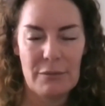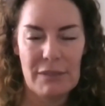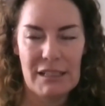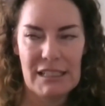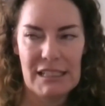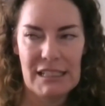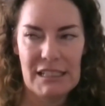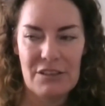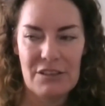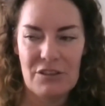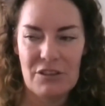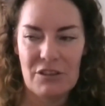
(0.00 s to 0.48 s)
We
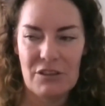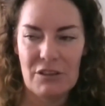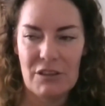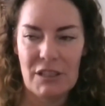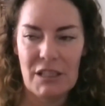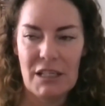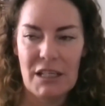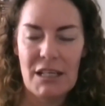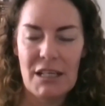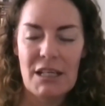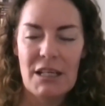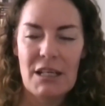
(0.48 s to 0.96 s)
need to,
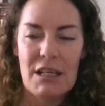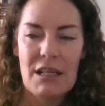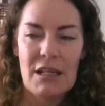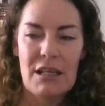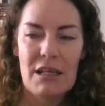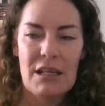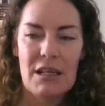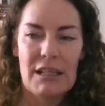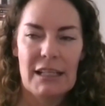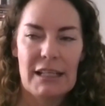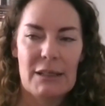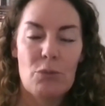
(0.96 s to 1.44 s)

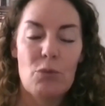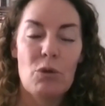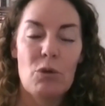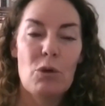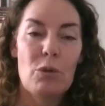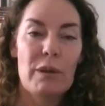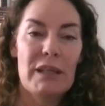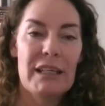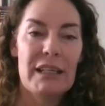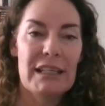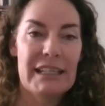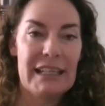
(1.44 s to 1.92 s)
like, will
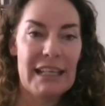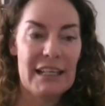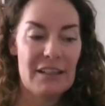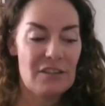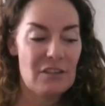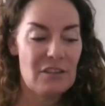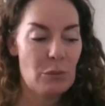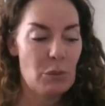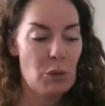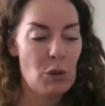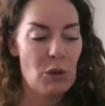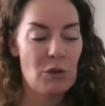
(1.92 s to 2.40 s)
we get
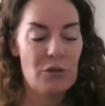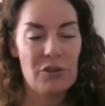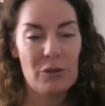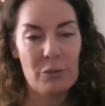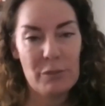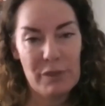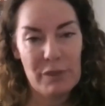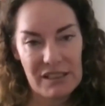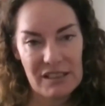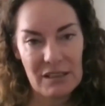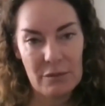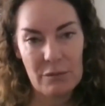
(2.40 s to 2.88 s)
support from
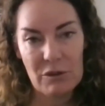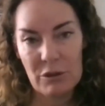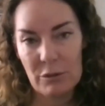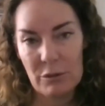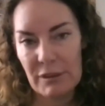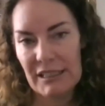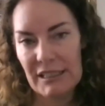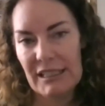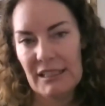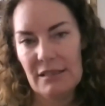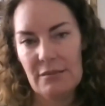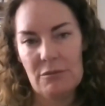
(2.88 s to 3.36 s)
Big W
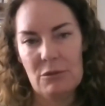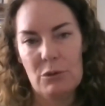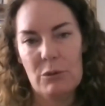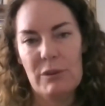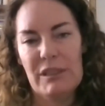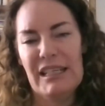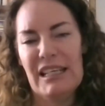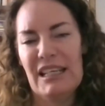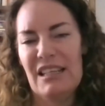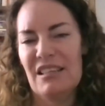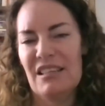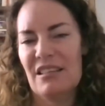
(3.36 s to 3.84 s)
again? Will we
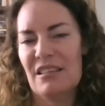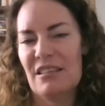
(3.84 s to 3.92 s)
get